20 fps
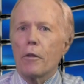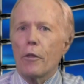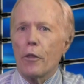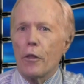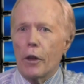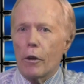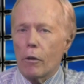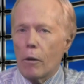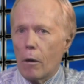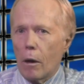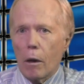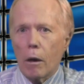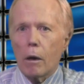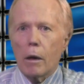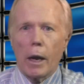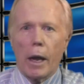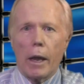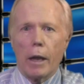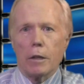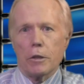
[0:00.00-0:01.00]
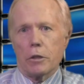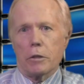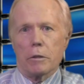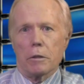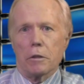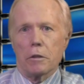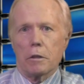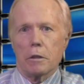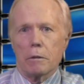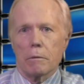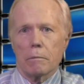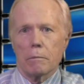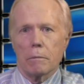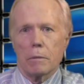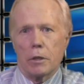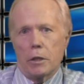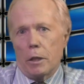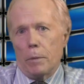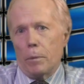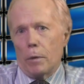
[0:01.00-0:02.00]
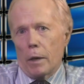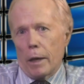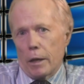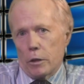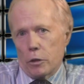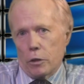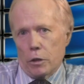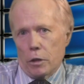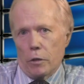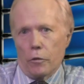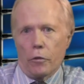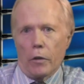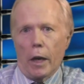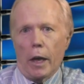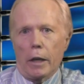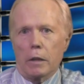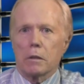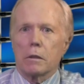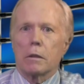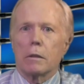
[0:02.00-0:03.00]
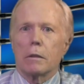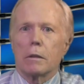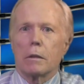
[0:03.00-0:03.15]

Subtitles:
there are answers, simple answers in fact.